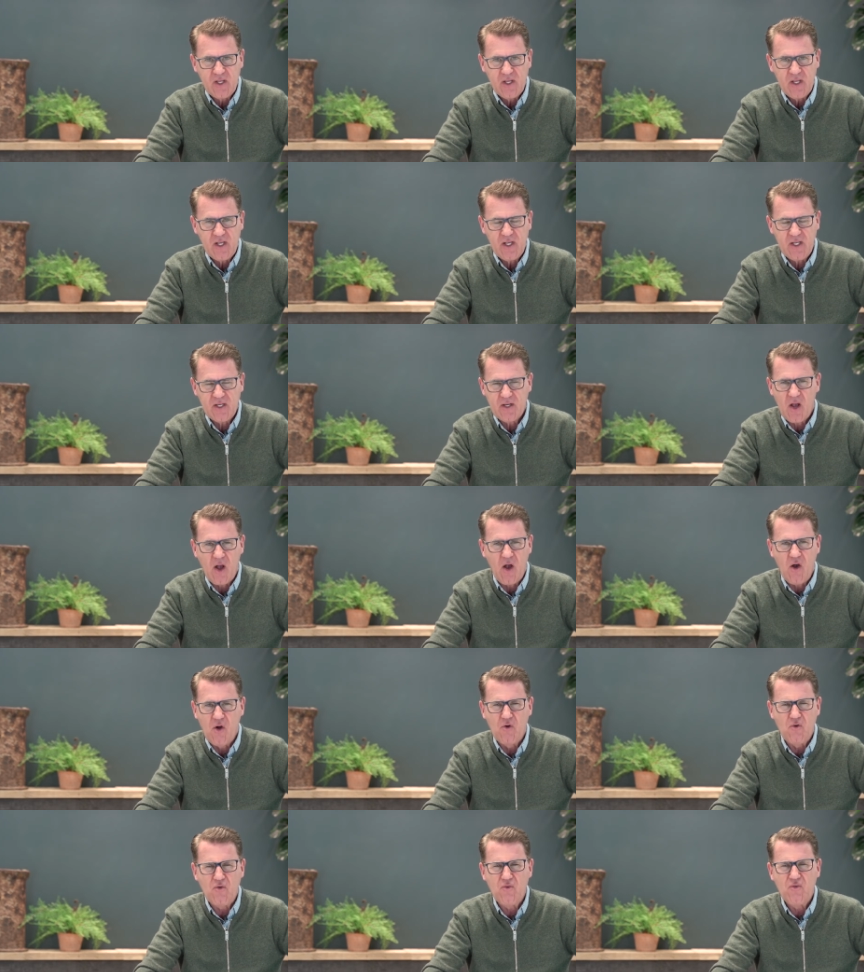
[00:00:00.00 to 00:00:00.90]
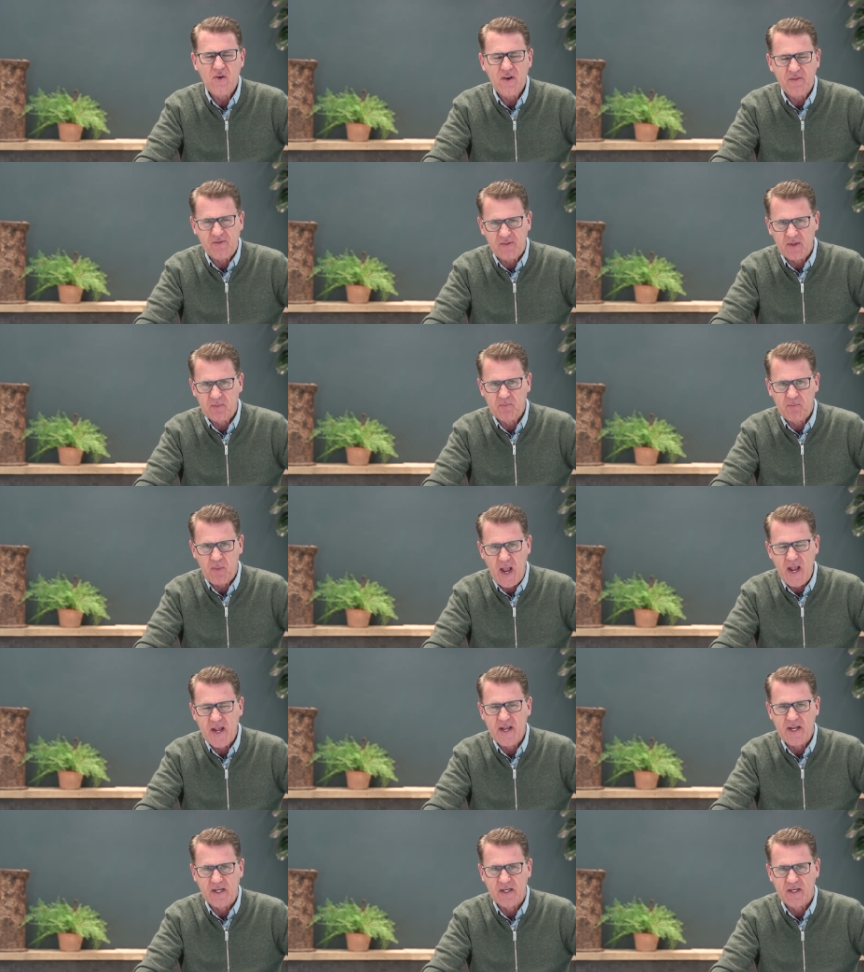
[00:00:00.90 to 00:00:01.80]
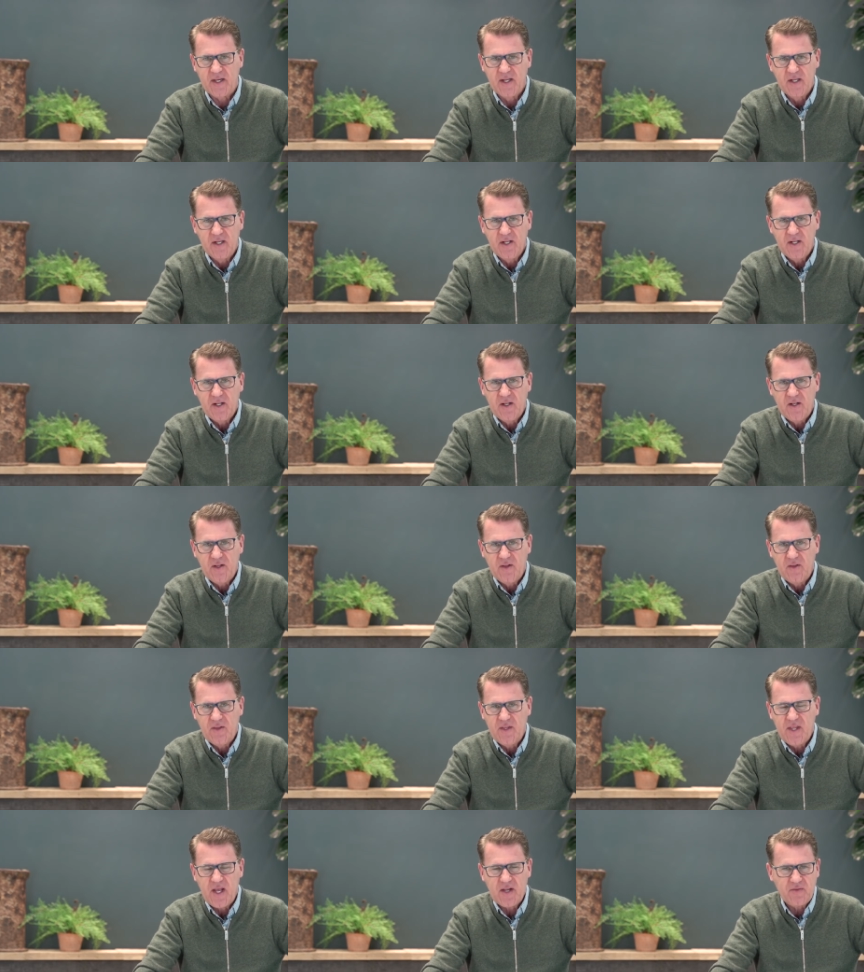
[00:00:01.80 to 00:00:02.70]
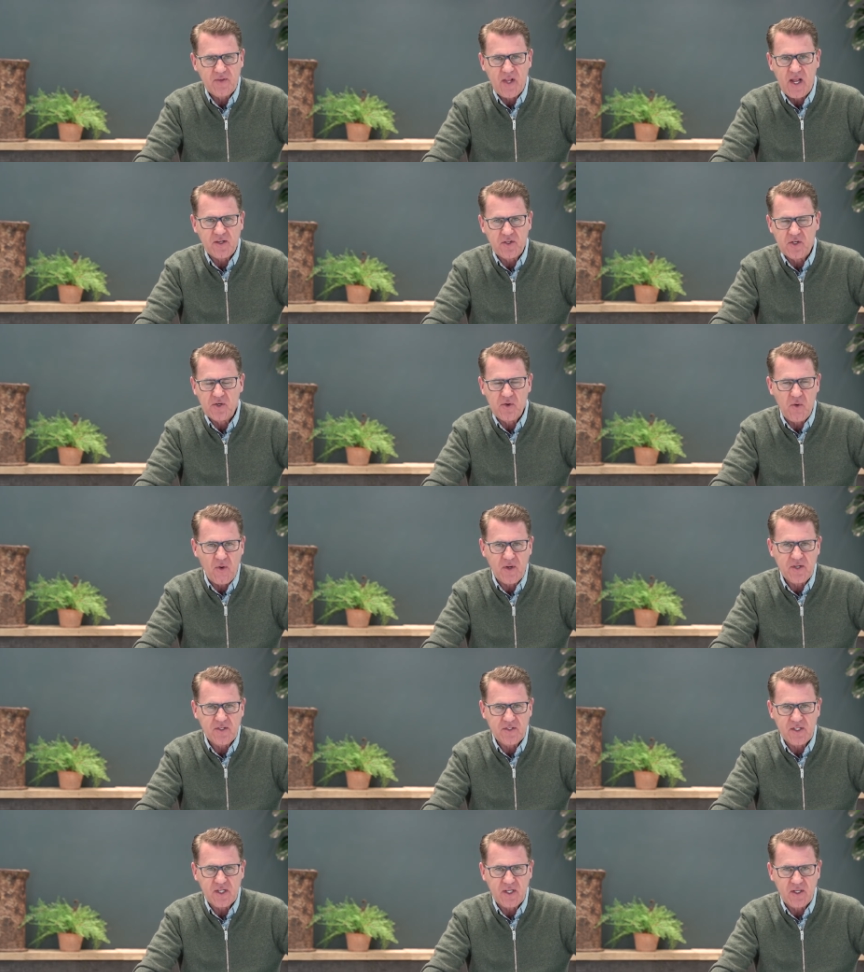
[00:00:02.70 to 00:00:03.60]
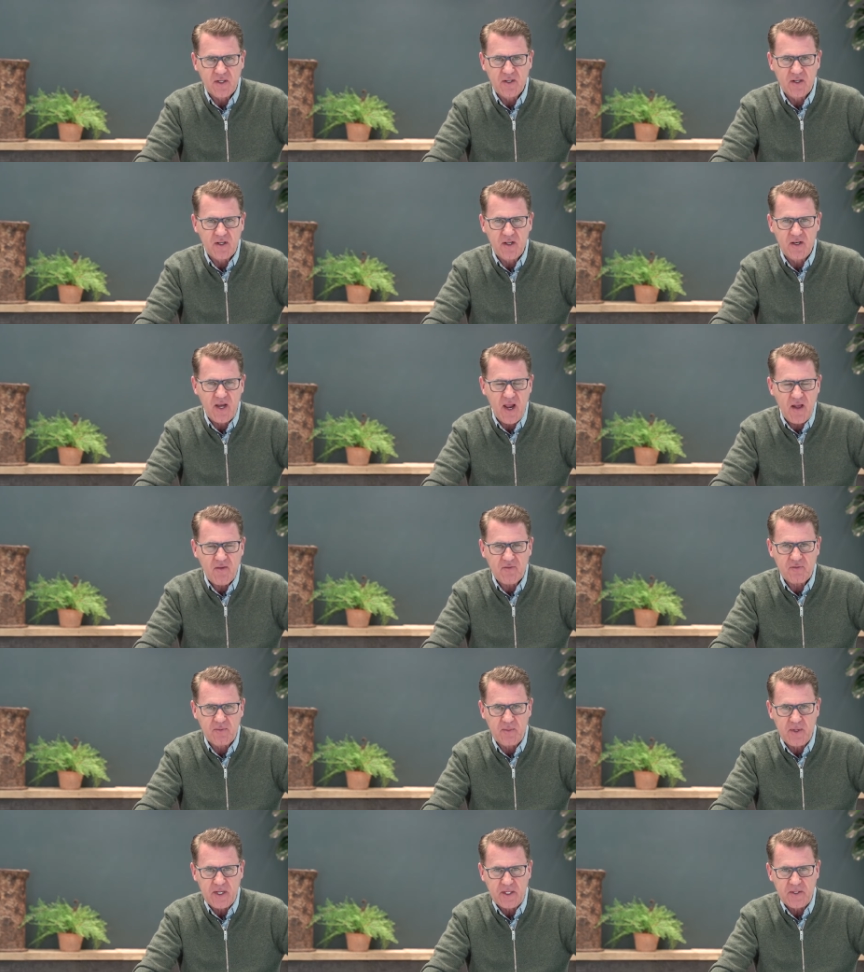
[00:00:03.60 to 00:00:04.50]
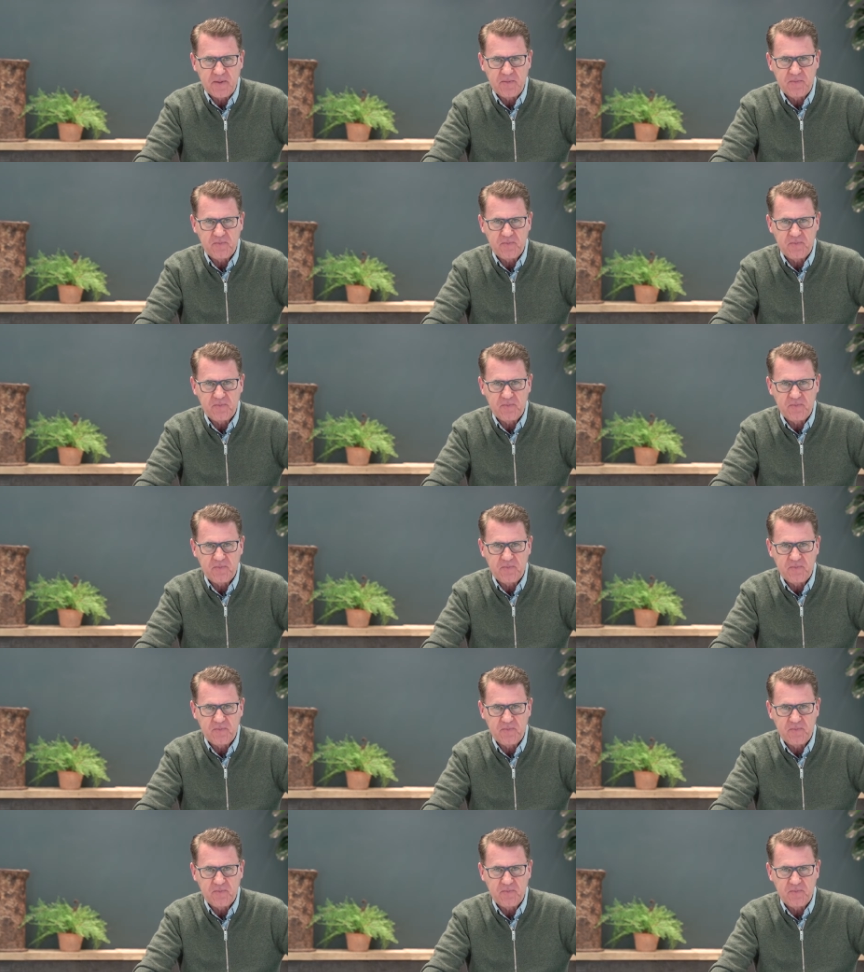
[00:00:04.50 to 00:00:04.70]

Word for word: in horrific pain that that anointing left me.